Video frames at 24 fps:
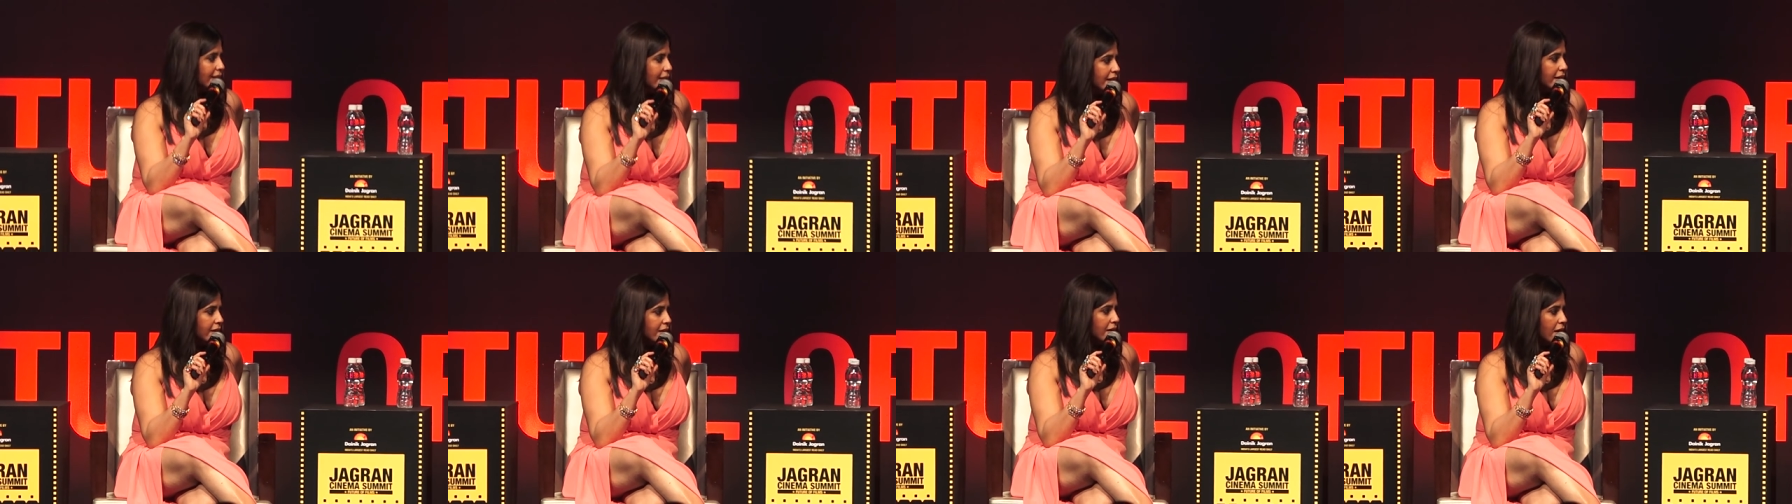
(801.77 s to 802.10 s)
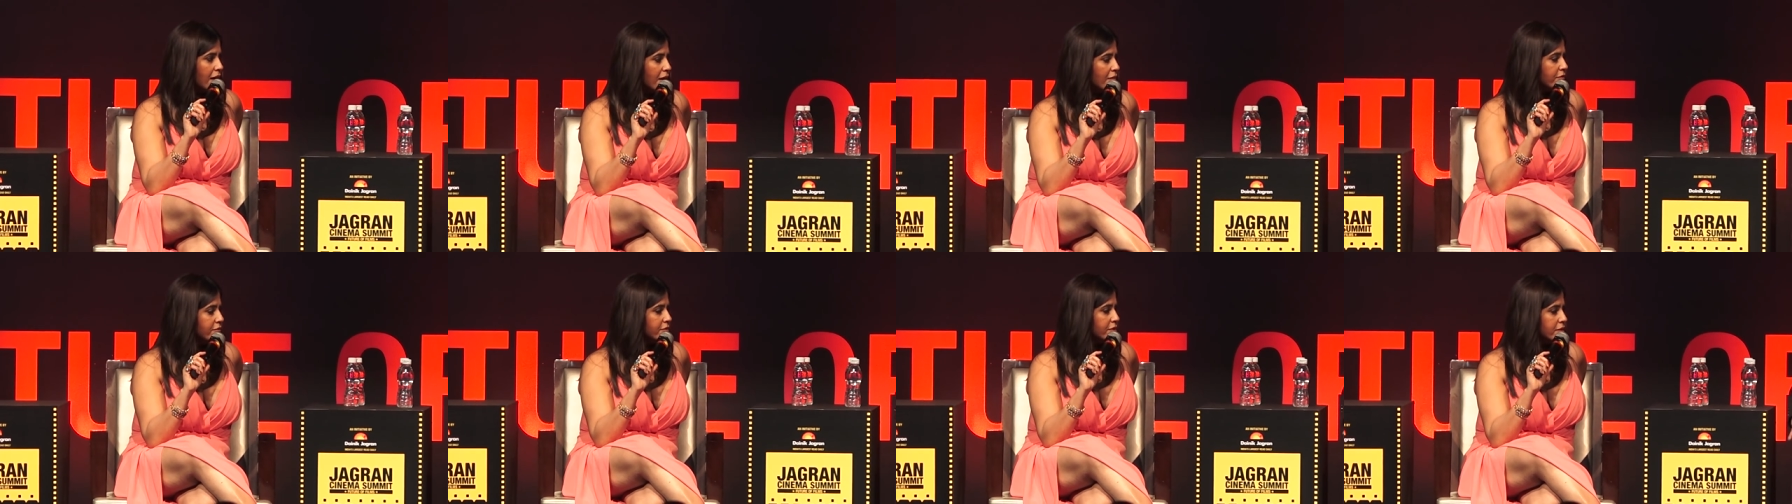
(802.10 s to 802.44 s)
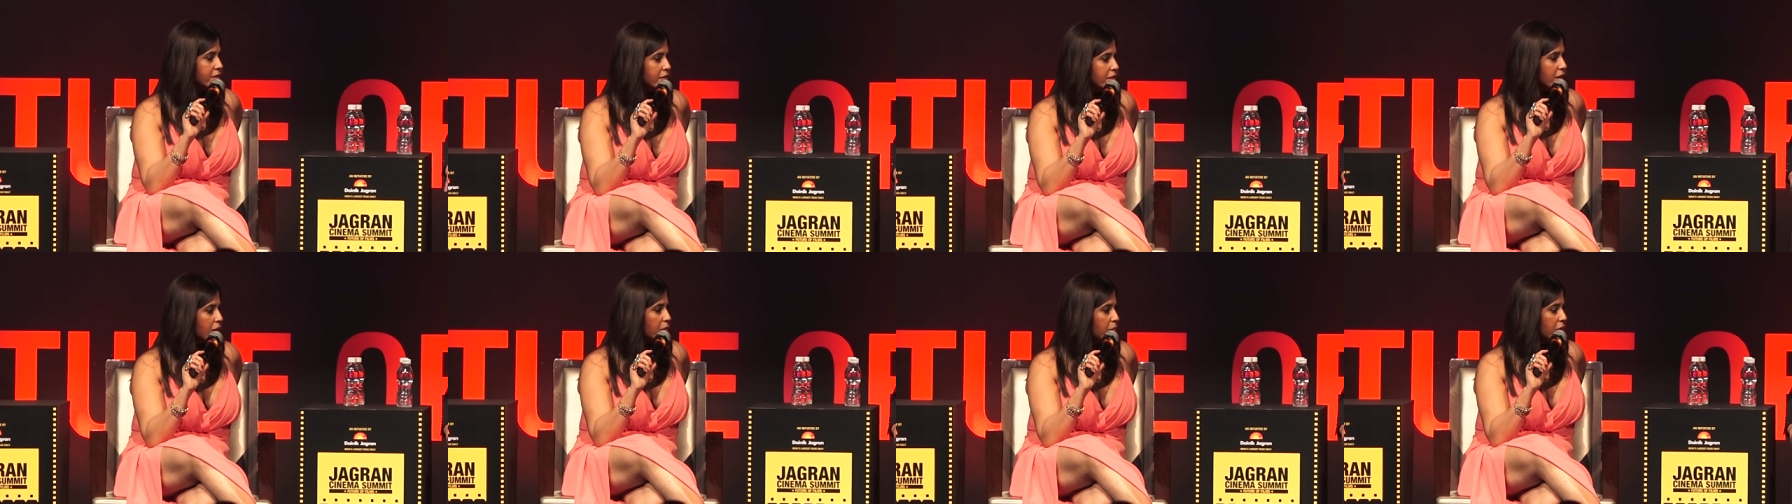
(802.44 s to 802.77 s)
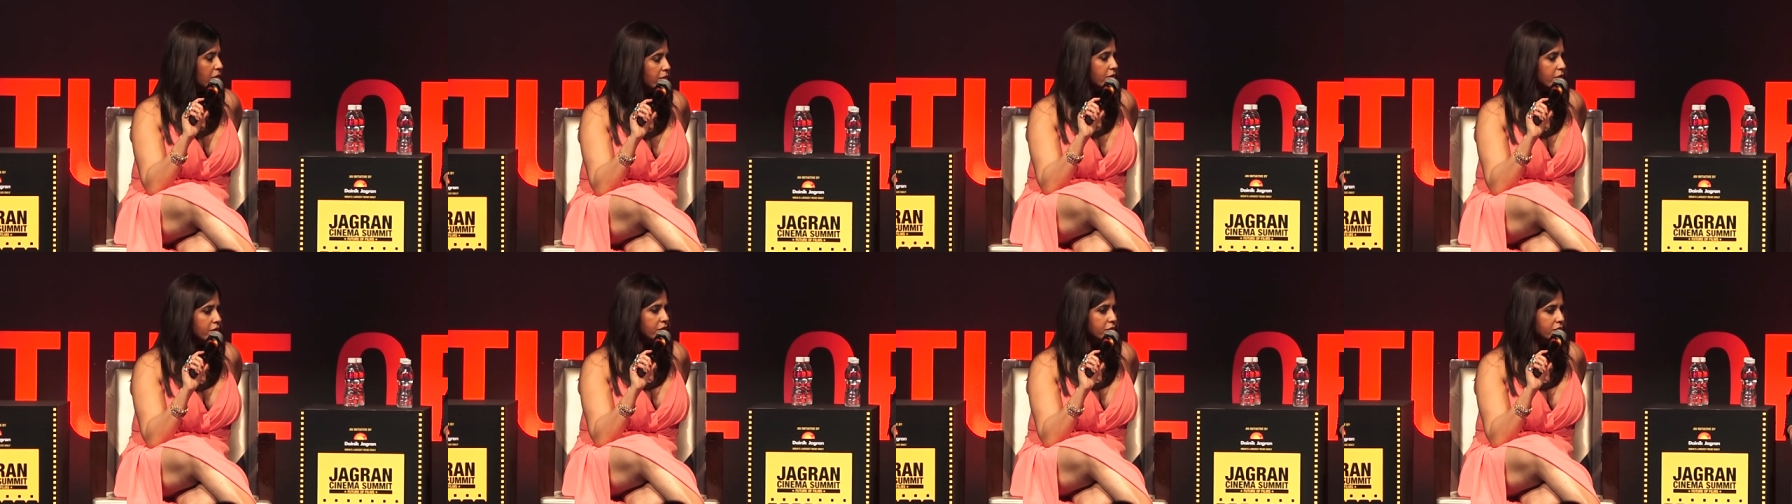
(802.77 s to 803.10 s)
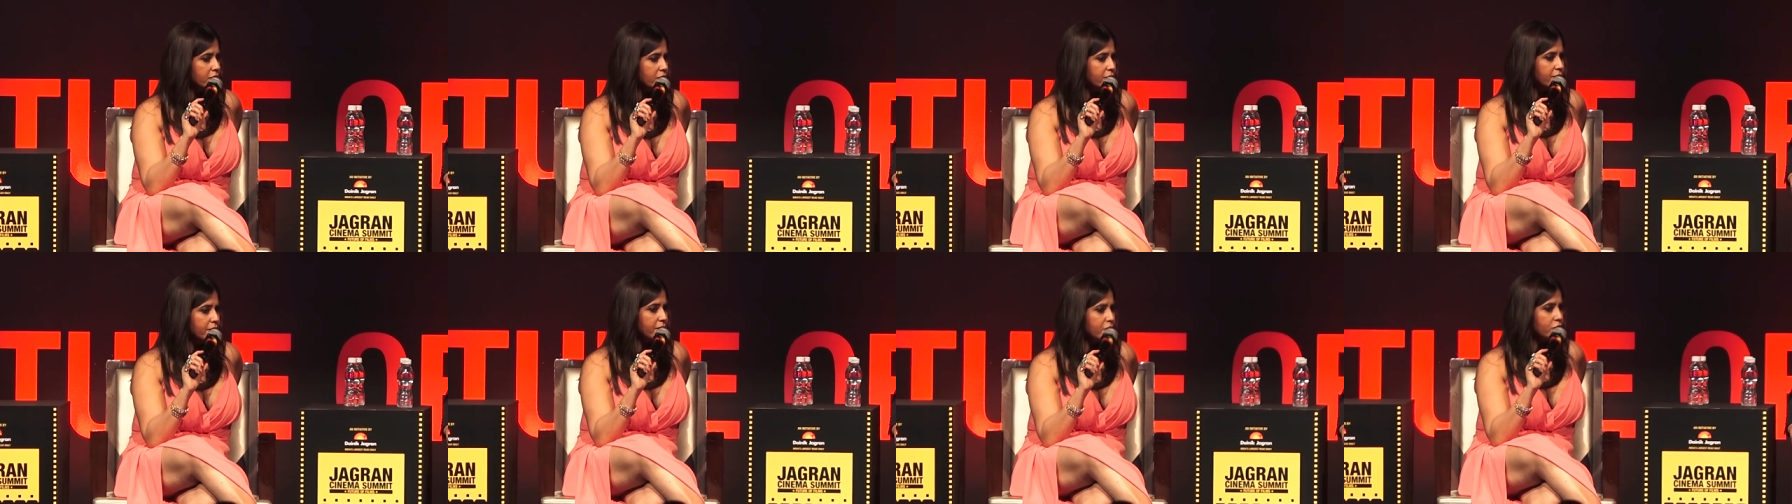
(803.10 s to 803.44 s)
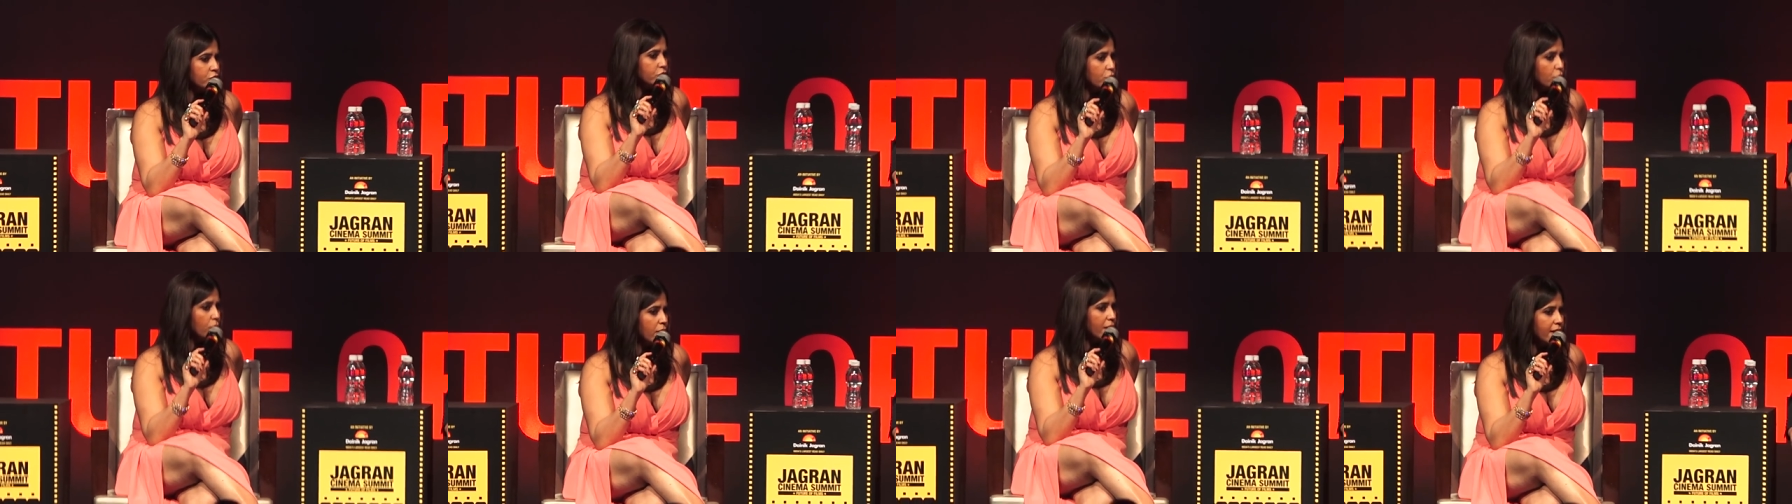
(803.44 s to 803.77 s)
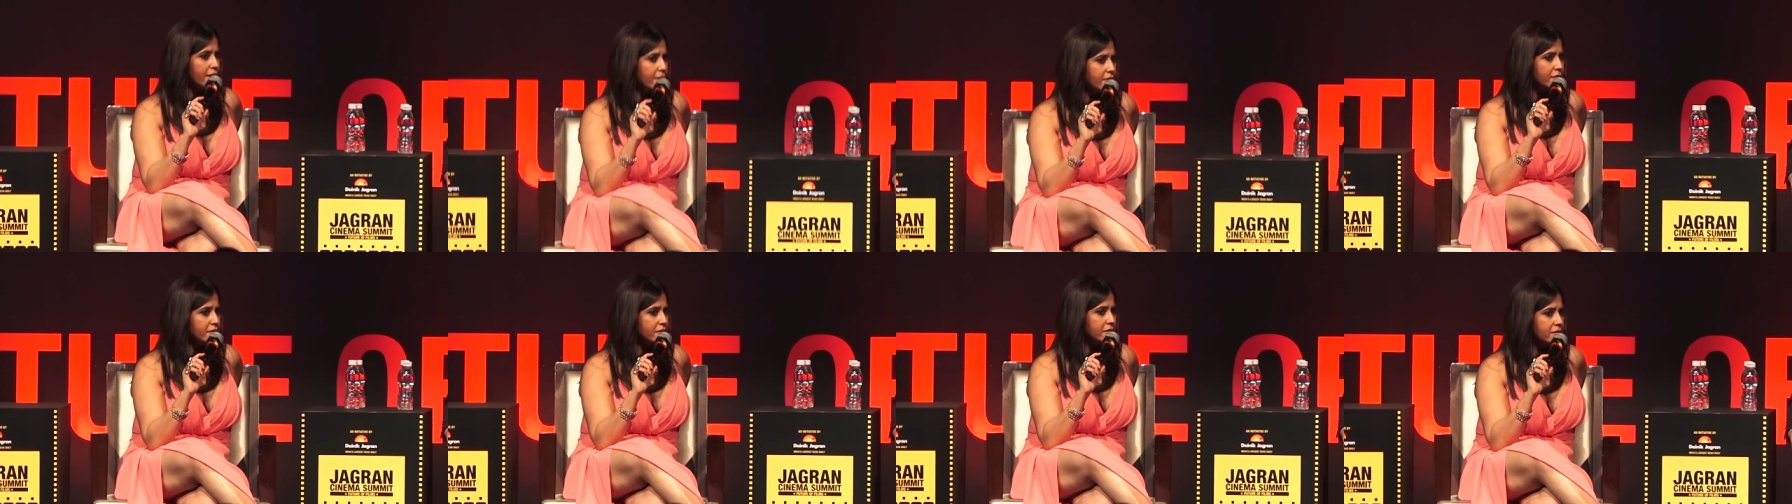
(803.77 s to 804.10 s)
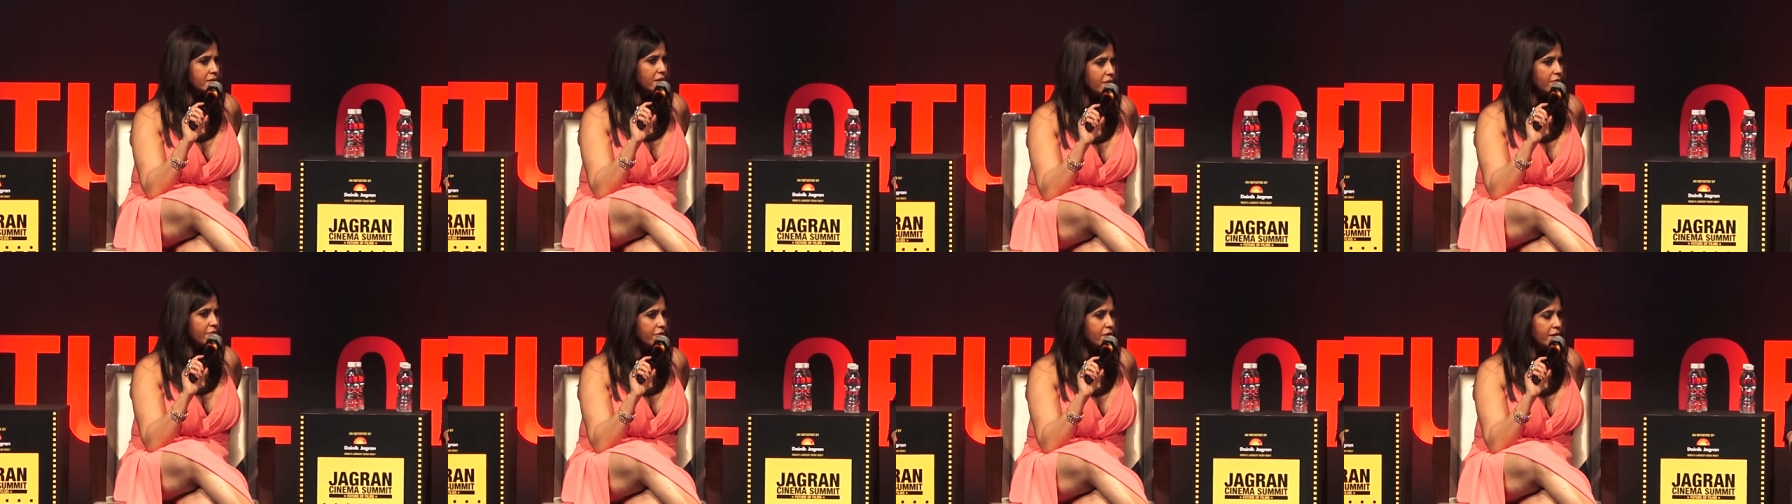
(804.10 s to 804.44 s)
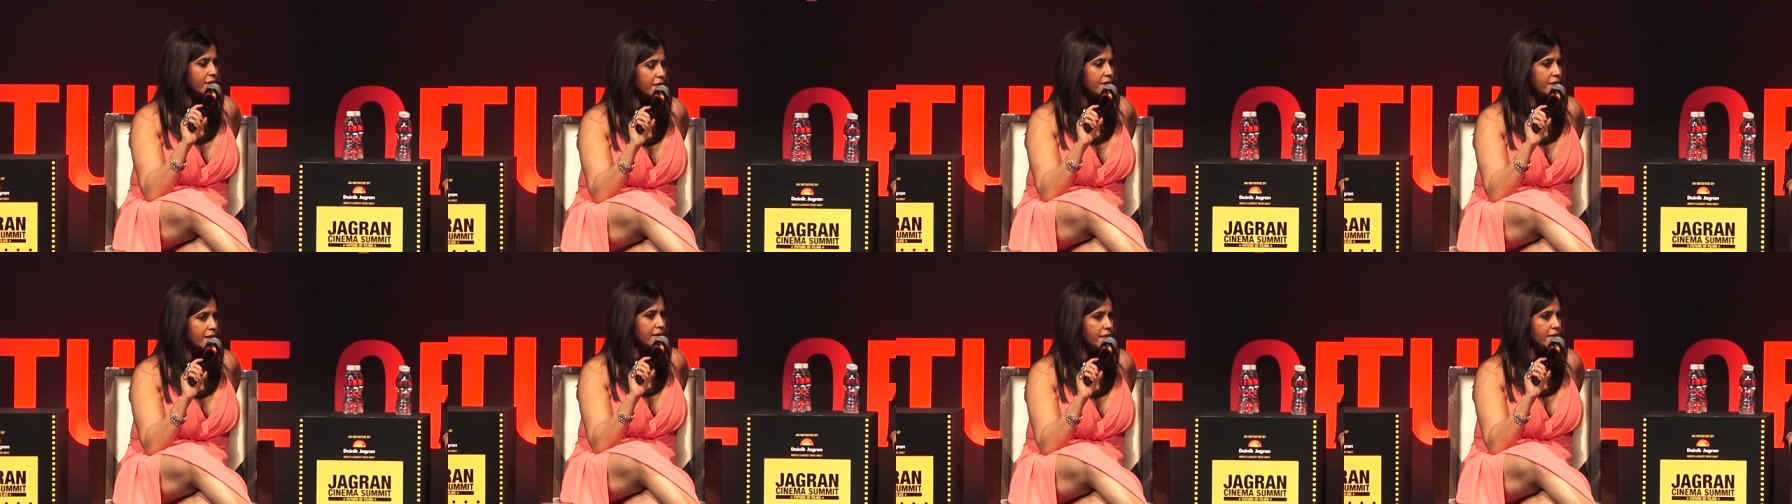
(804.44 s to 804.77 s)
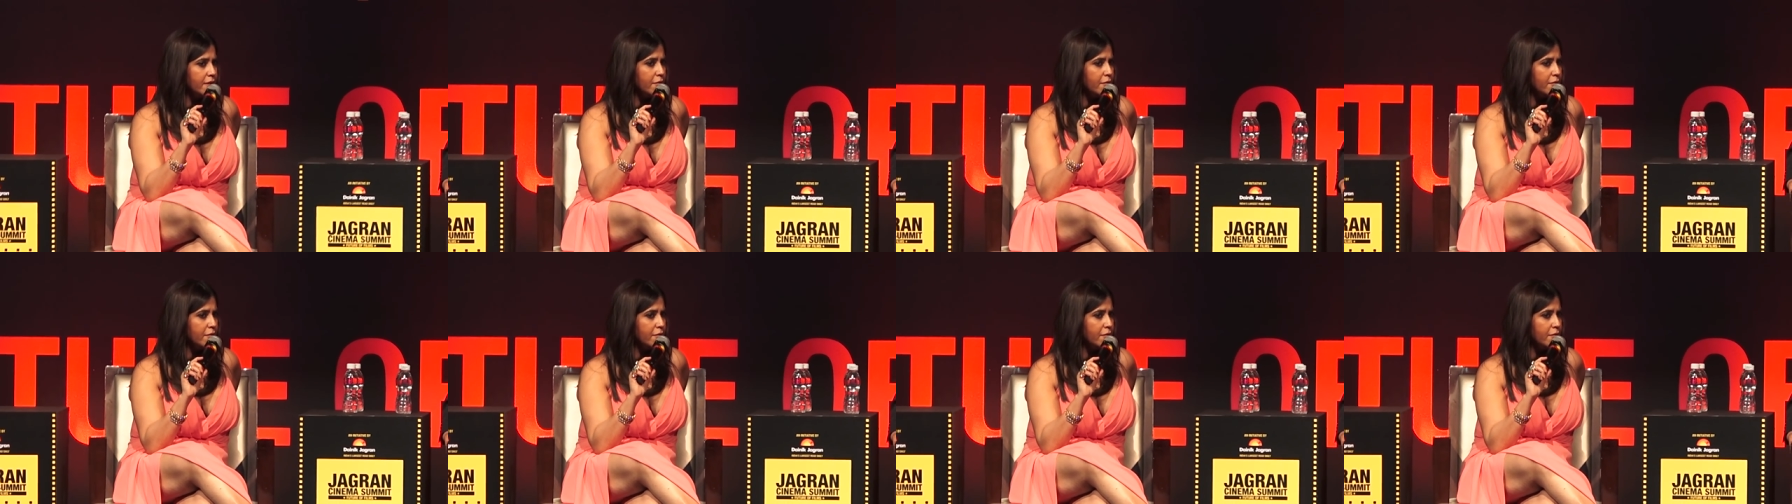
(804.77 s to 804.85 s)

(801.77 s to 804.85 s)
that after a couple of years if the show ends they feel that